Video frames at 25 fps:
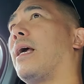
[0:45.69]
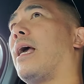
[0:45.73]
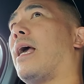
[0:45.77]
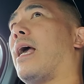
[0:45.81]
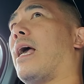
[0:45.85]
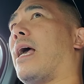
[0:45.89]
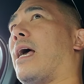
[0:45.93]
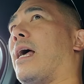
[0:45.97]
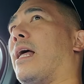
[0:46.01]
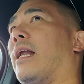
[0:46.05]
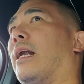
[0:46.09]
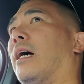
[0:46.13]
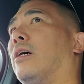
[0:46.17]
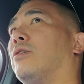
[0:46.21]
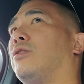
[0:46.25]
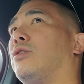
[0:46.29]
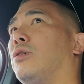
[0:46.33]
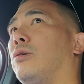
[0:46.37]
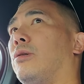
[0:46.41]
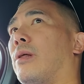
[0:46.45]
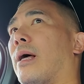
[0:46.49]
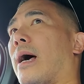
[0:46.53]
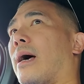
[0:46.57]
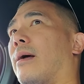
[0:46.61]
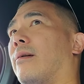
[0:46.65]
And I'll
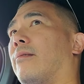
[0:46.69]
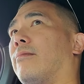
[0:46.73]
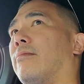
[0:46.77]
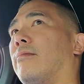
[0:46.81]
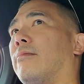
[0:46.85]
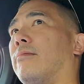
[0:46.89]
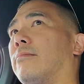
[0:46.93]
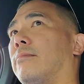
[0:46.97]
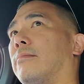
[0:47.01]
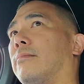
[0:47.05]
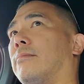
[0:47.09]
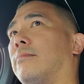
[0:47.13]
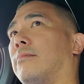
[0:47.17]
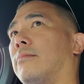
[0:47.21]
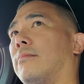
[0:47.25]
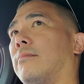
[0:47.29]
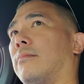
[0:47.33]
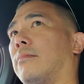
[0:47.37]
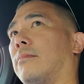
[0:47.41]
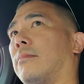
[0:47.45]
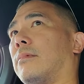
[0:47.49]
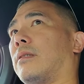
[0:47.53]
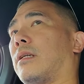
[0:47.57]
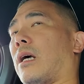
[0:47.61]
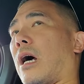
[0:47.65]
do that
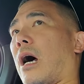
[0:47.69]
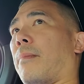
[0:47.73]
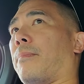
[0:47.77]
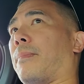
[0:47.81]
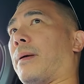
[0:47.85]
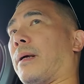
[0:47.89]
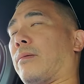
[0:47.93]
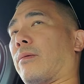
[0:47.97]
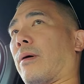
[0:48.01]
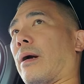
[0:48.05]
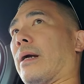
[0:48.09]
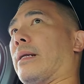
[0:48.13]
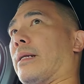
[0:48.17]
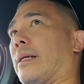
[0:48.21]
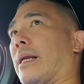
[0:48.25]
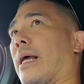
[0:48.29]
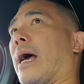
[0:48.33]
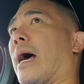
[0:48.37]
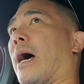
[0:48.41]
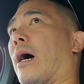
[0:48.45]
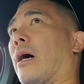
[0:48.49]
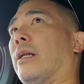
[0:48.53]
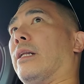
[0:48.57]
topic right now,